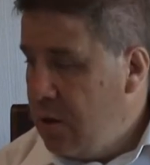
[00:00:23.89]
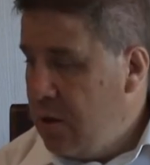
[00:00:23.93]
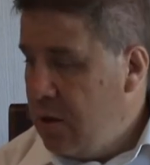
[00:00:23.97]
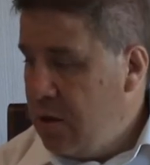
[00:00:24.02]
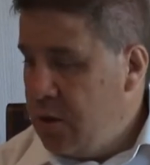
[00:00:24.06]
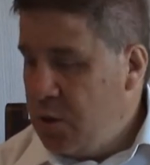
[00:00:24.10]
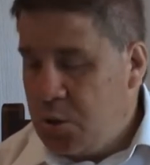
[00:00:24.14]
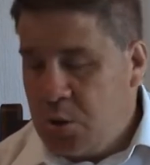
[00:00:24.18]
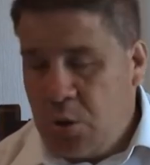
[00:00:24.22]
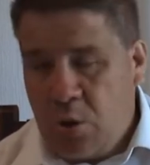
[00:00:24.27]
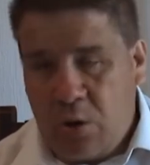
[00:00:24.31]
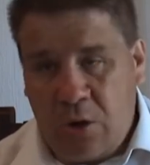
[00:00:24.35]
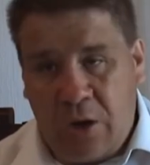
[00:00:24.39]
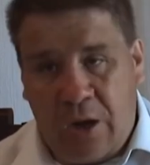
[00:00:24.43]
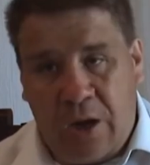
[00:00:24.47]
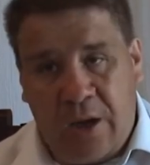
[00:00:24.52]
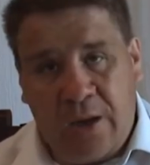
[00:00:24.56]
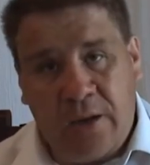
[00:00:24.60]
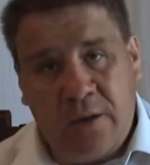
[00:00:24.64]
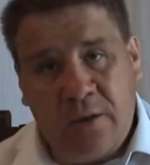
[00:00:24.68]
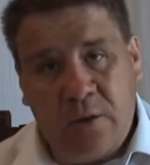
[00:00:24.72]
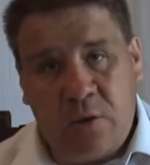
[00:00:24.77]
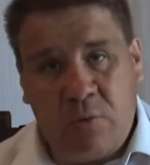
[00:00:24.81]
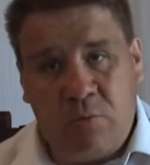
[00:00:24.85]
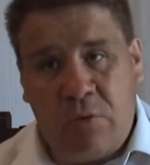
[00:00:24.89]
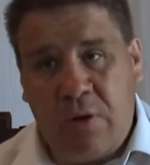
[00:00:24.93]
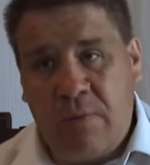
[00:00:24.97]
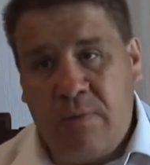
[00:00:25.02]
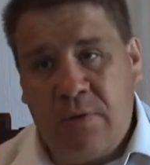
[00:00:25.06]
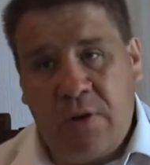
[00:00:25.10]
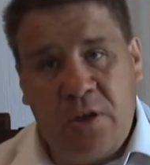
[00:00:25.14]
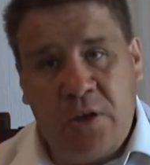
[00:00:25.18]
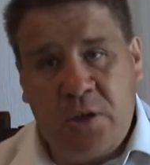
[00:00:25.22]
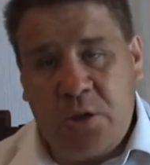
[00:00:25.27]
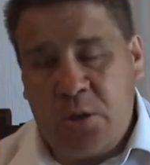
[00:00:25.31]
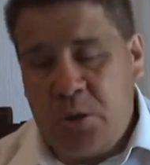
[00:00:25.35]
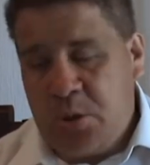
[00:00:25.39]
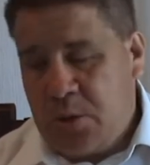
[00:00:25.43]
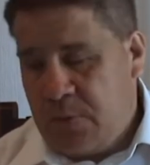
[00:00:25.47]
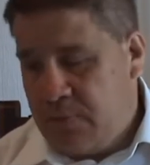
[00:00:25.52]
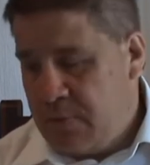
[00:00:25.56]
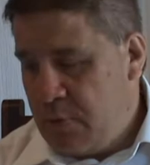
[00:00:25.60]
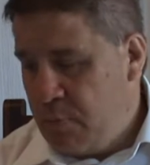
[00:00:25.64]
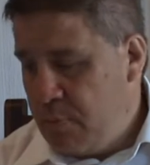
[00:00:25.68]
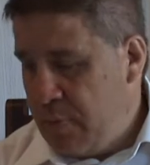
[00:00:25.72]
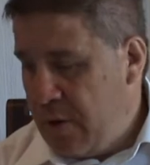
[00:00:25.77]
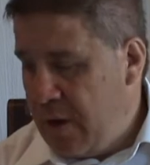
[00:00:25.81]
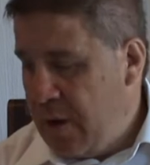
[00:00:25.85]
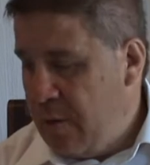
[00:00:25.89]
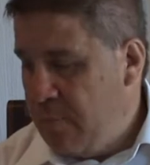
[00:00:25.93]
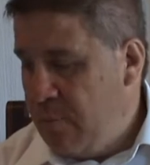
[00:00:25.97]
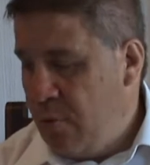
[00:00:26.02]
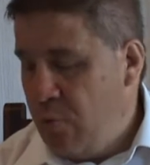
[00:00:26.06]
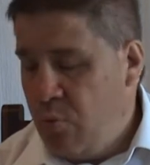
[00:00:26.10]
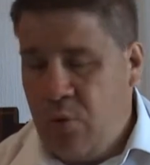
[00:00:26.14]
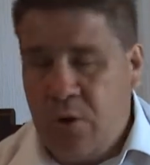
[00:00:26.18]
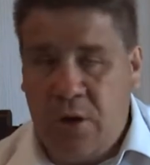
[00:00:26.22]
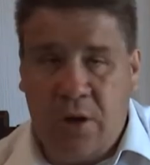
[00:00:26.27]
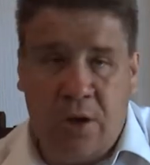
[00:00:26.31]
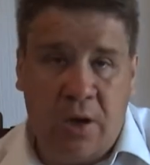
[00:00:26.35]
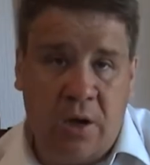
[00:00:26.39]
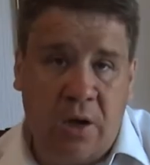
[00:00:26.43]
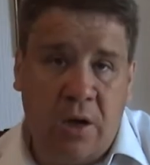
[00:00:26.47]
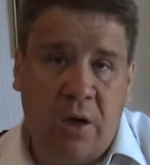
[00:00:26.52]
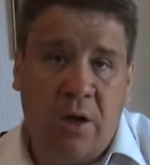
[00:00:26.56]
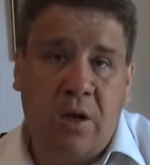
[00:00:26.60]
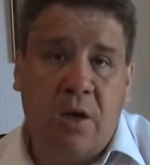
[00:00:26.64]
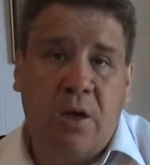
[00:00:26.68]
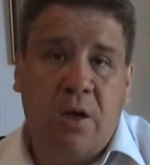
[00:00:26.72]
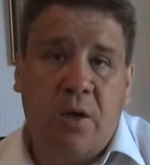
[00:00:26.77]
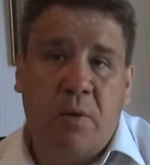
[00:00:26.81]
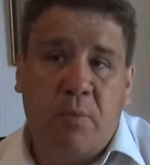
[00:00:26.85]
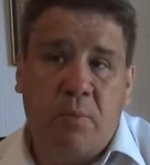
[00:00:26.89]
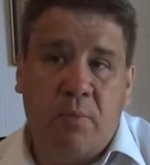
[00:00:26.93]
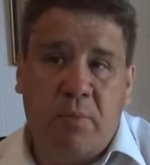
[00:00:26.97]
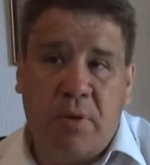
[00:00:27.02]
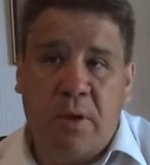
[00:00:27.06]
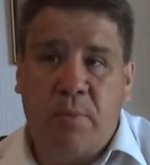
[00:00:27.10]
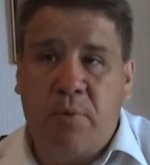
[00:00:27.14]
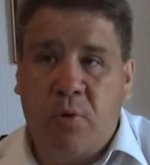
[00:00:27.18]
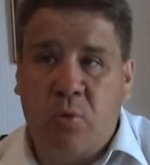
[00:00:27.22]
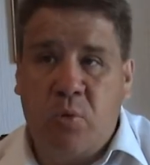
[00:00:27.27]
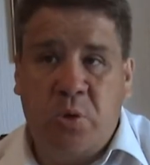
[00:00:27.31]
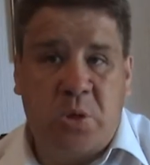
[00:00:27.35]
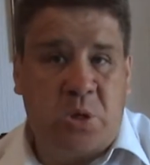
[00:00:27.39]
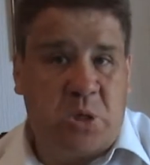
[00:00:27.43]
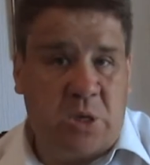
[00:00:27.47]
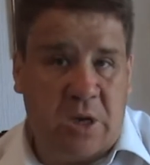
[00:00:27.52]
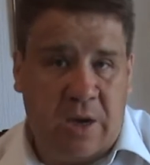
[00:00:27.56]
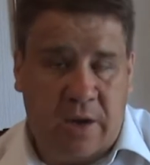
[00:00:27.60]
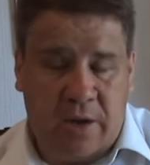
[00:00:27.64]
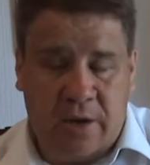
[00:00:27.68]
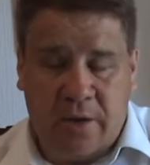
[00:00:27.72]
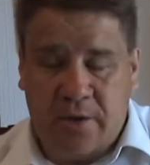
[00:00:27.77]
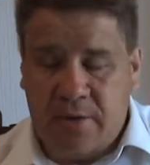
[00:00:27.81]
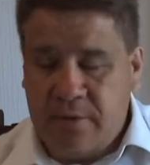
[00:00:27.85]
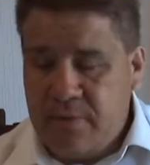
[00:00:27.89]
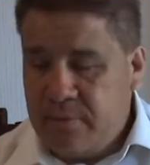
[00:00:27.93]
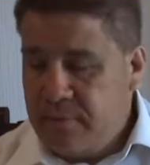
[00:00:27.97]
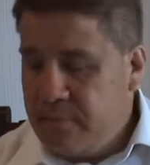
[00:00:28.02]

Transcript: And it's not like the revelations of the Bible where people were saying,